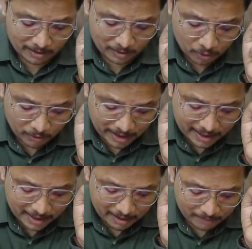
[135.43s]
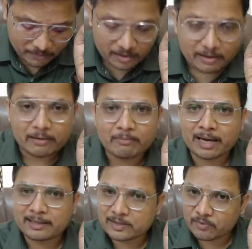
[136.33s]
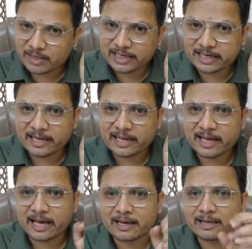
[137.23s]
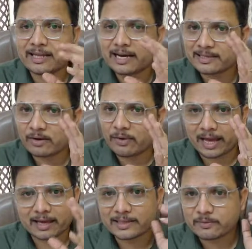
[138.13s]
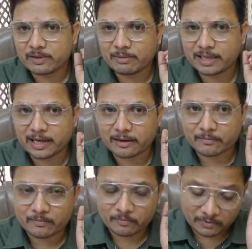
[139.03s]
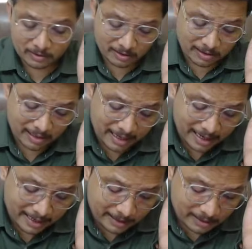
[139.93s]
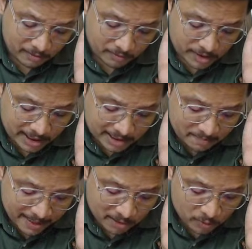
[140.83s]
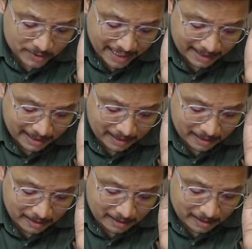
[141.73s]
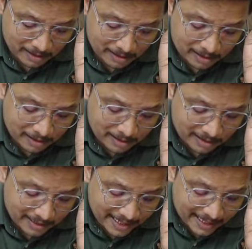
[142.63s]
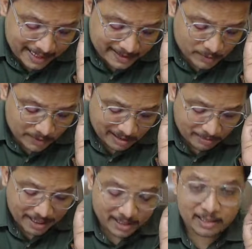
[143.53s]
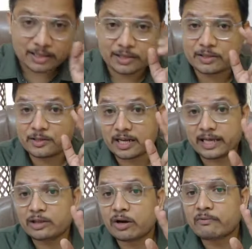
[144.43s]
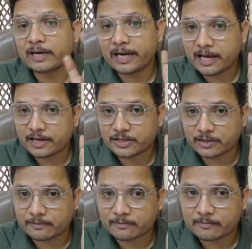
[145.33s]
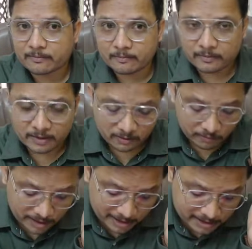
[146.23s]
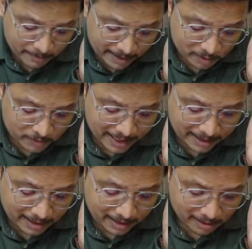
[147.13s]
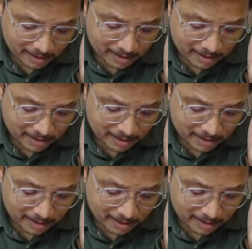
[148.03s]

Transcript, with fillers: over here minus 180 degree angle that is how angles will be there and with respect to center radius will be strength of radiation with respect to center,